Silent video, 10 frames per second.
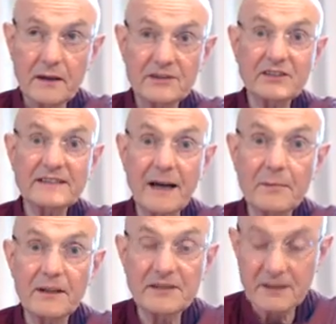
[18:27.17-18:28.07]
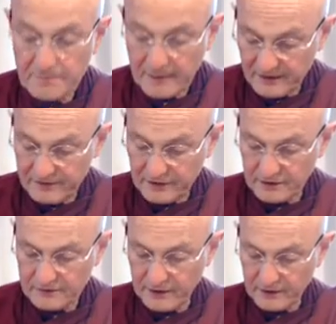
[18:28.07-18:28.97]
establishes
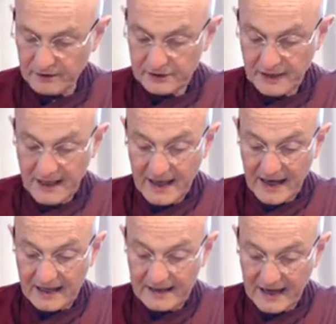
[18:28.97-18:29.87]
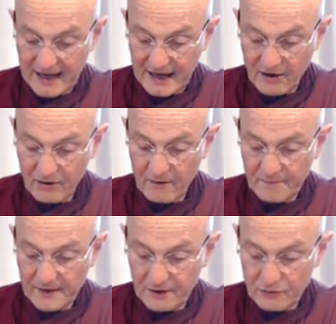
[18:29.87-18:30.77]
mindfulness for us, and
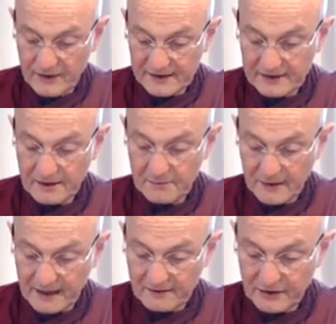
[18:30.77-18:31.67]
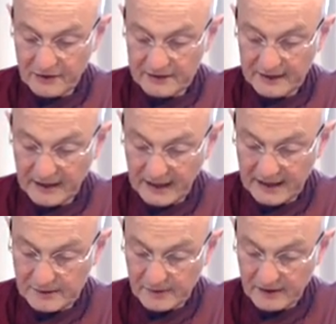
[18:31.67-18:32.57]
how arisen mindfulness
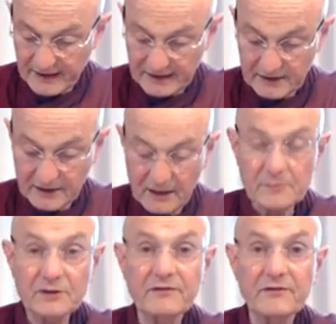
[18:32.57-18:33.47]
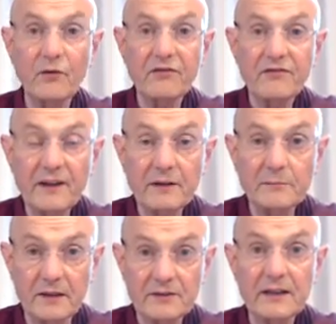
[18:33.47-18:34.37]
enlightenment factor comes to
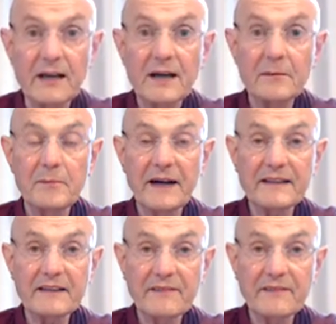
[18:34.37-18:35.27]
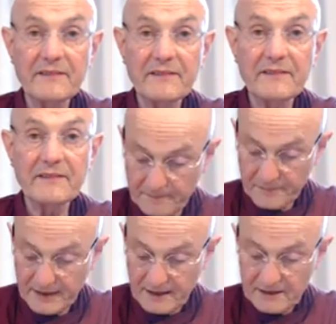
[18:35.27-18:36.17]
fulfillment by
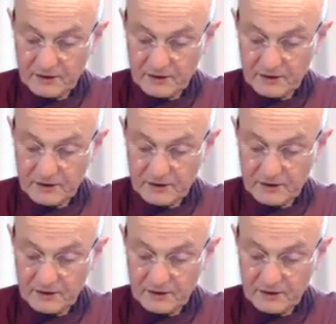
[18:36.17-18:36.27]
development.